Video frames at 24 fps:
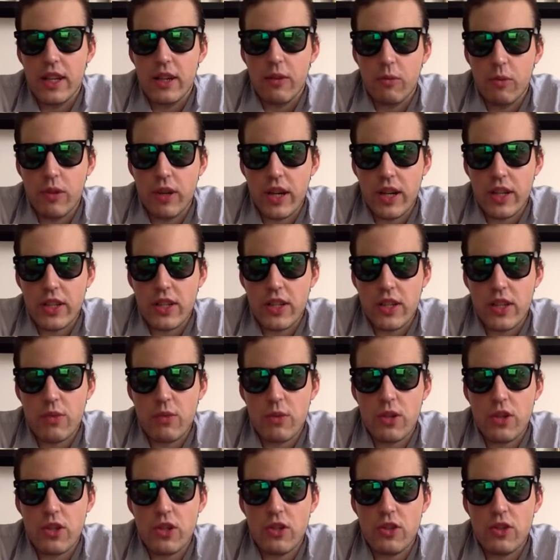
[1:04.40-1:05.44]
We're actually
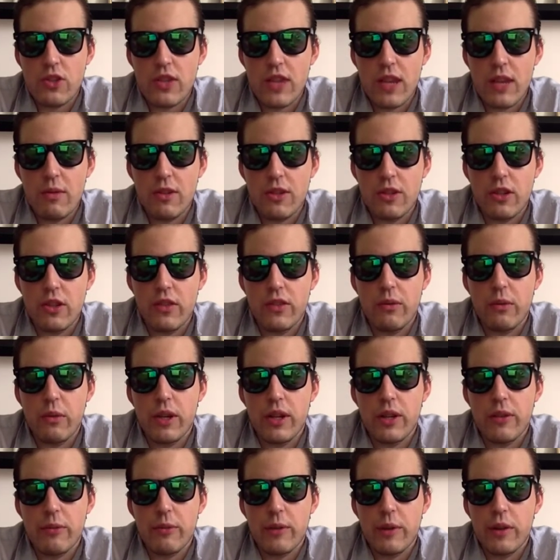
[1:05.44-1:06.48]
switched to Sabretooth, where
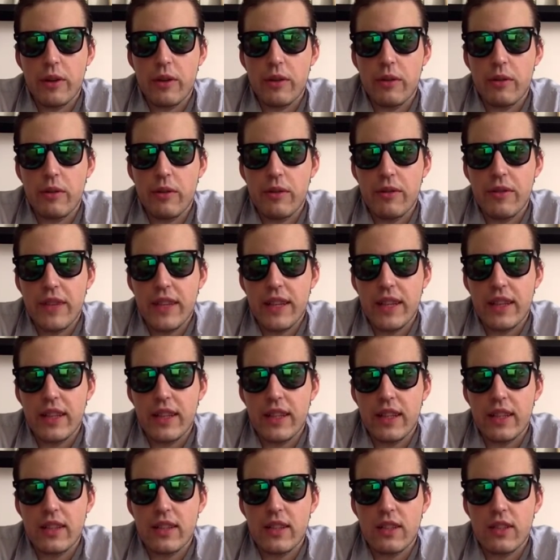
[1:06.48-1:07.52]
it will reveal
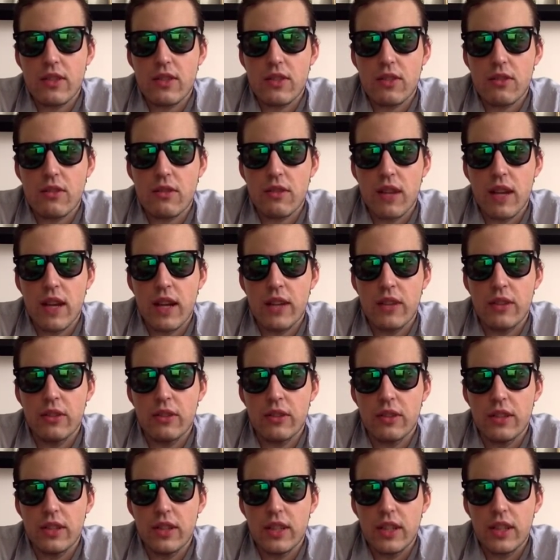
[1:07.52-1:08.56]
that
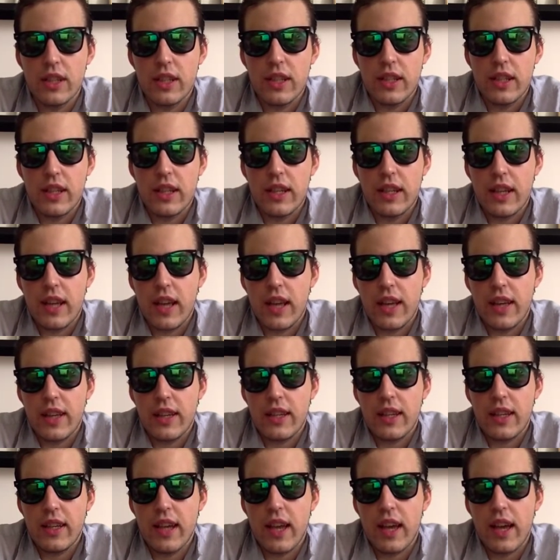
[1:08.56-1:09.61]
Sorano
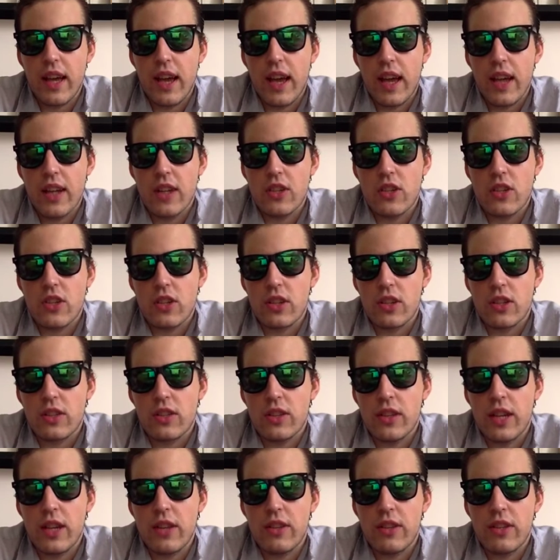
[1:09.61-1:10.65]
aka uh, Angel,
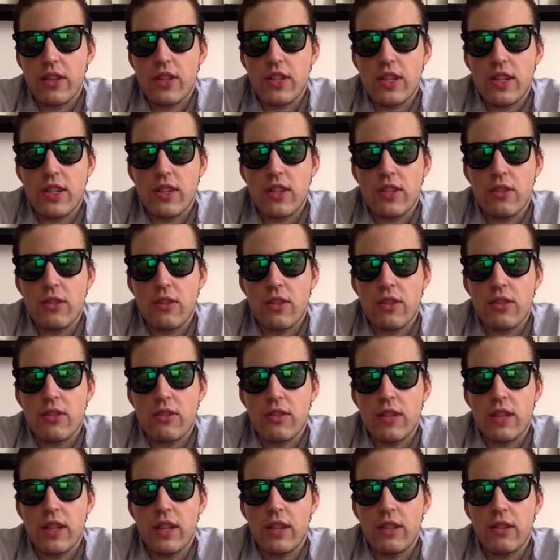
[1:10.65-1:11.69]
now that she is known as
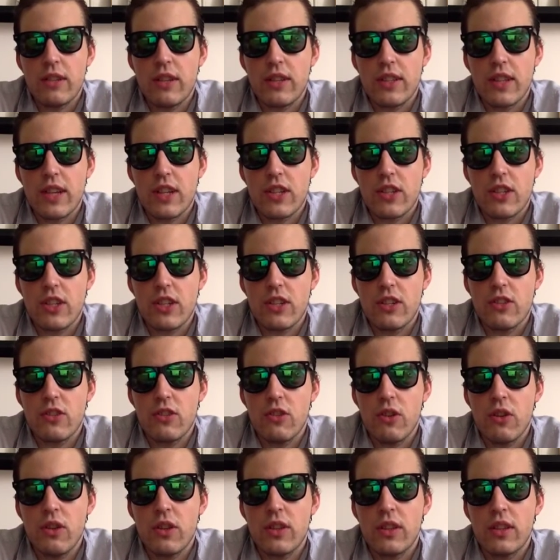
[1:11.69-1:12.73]
Sorano, has actually
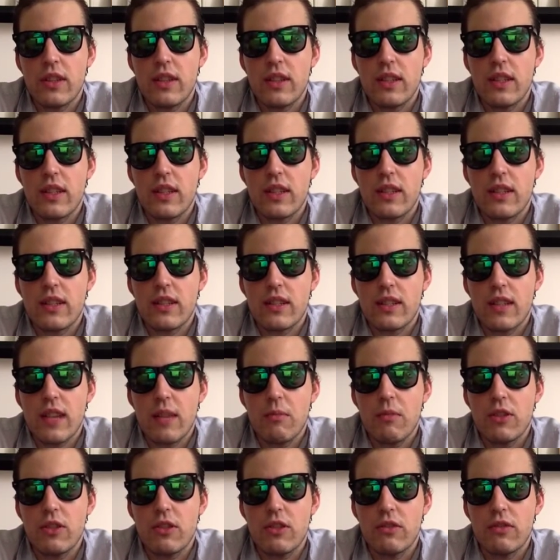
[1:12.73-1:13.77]
joined the
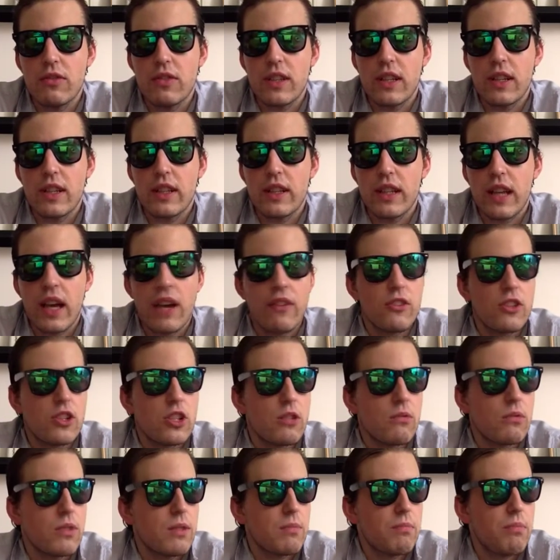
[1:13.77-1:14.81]
Sabretooth Guild after she
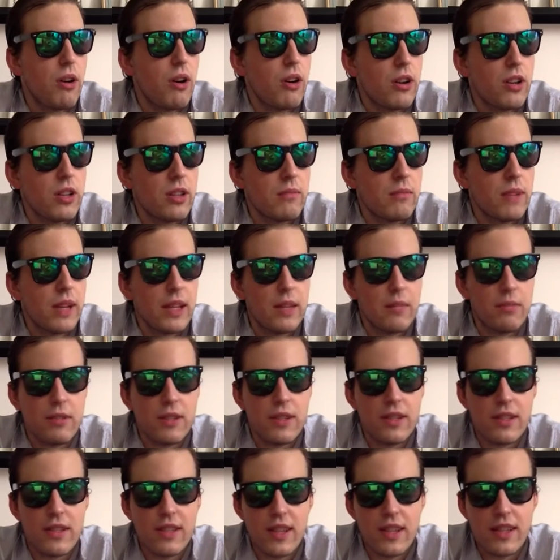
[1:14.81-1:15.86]
was pardoned by the
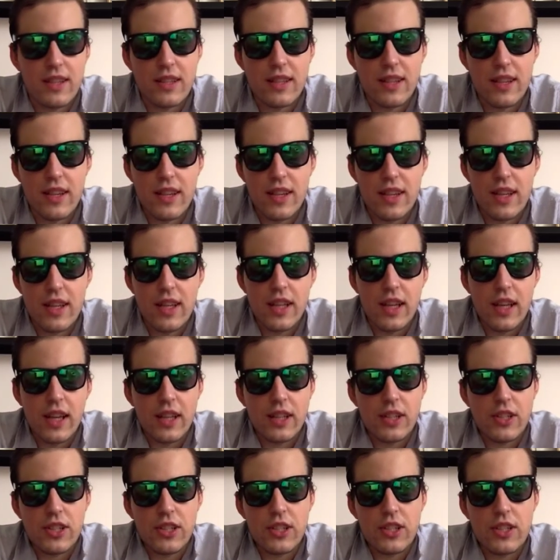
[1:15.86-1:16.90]
princess, and
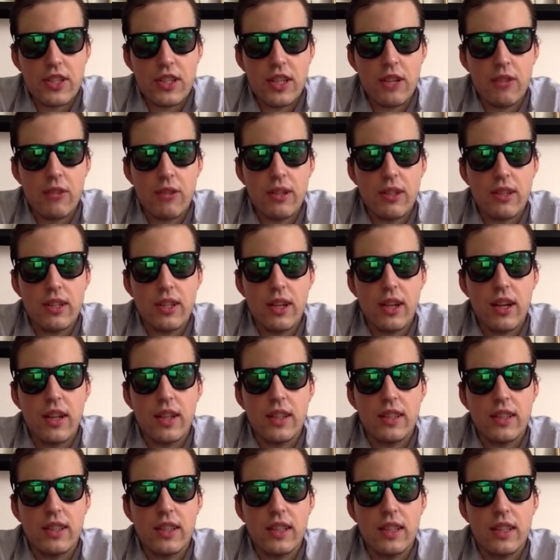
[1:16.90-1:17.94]
she is now a
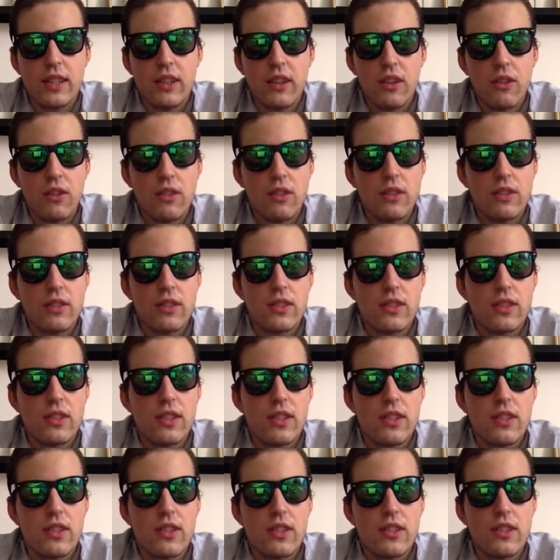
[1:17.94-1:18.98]
darting older
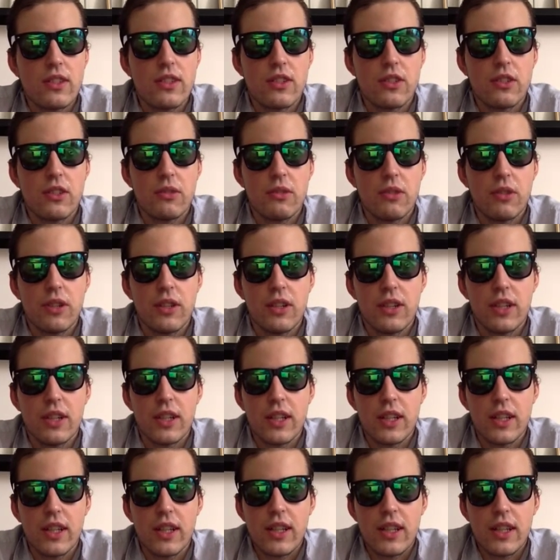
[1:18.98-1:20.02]
sister to her
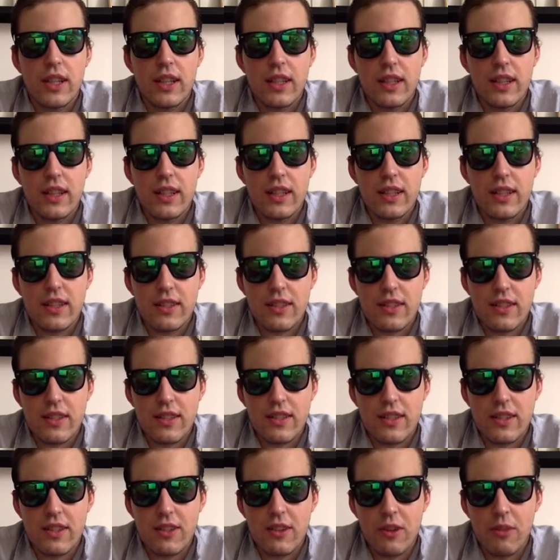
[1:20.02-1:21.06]
little
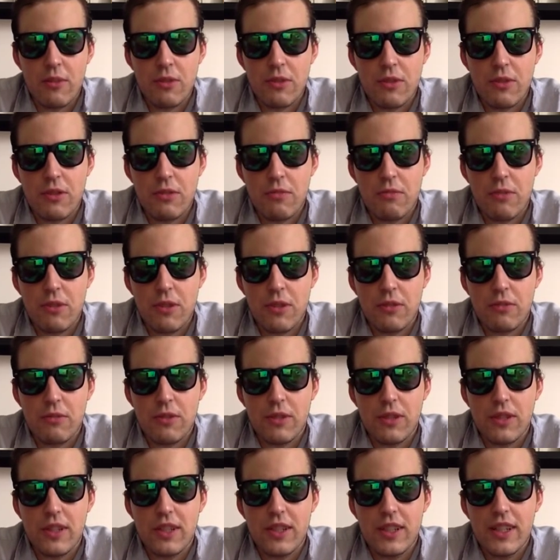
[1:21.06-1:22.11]
sister, almost to the point
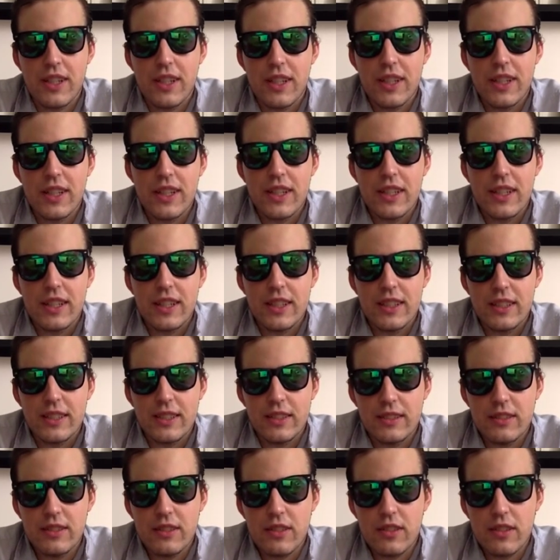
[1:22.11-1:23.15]
where,
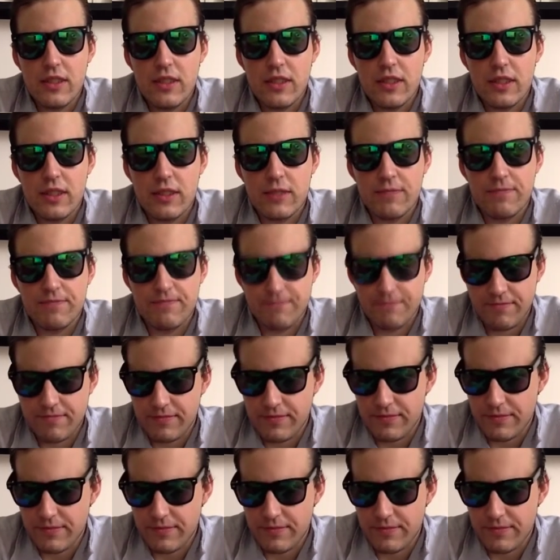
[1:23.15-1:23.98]
uh, um,